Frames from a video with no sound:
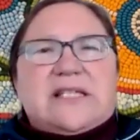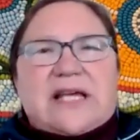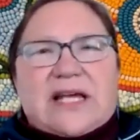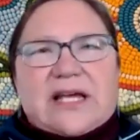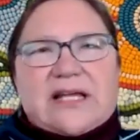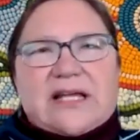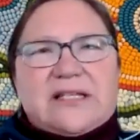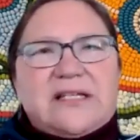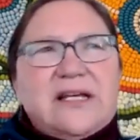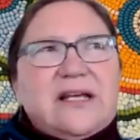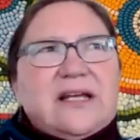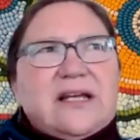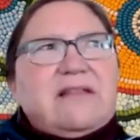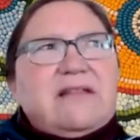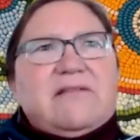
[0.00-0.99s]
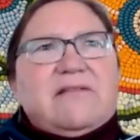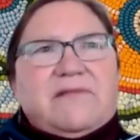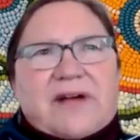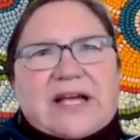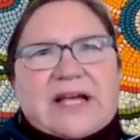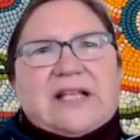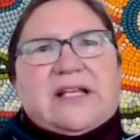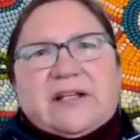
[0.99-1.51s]
and kind of the
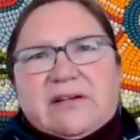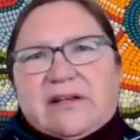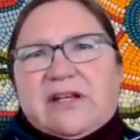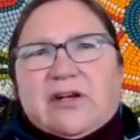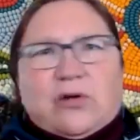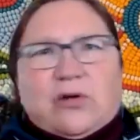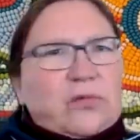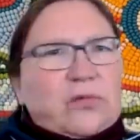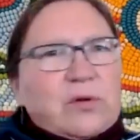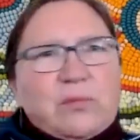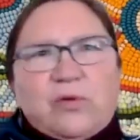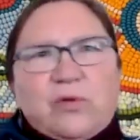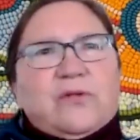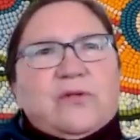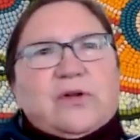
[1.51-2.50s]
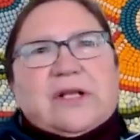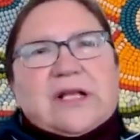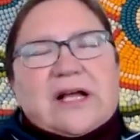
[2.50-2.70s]
violent, removal